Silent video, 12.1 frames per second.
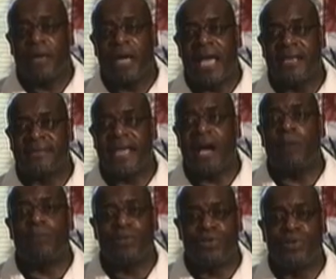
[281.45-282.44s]
has
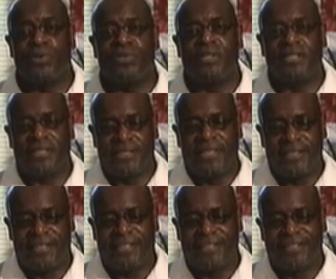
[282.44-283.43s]
now produced the
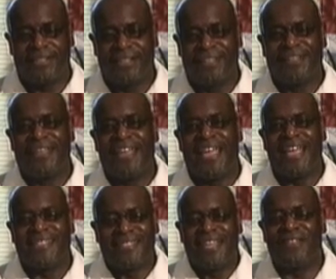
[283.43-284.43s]
statistics
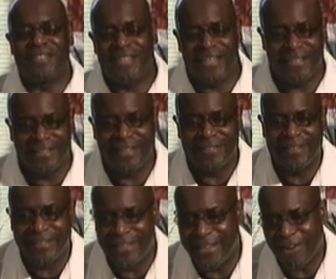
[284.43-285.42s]
as devastating
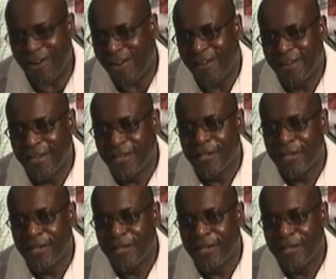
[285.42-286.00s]
that they are.